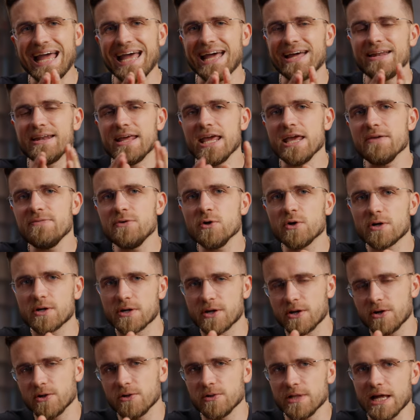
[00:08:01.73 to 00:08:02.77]
And if you are
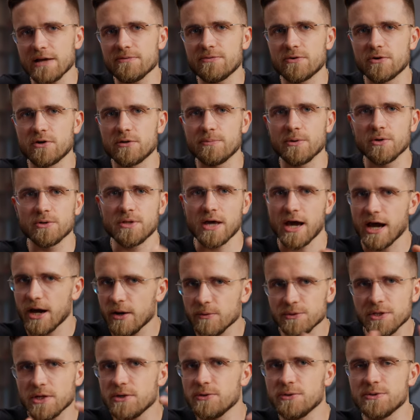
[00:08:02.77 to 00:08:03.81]
clever about how
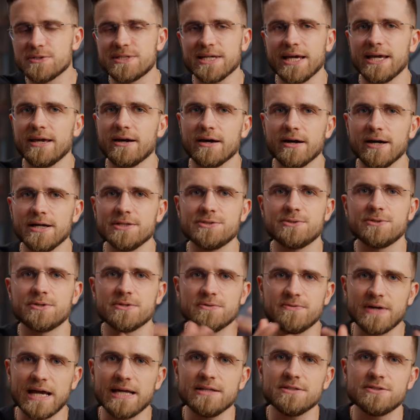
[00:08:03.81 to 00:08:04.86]
you use AI to your
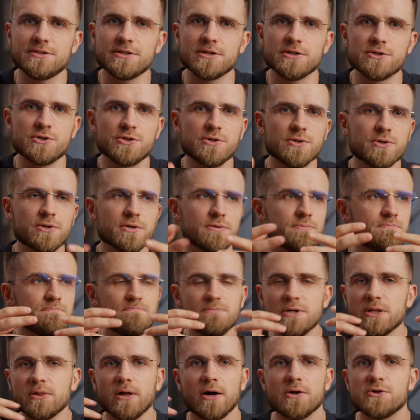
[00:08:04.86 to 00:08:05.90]
advantage, you could
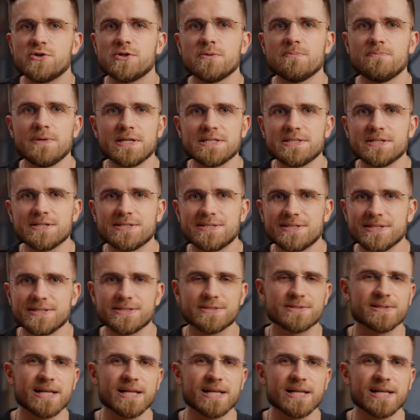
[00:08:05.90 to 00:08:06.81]
be launching businesses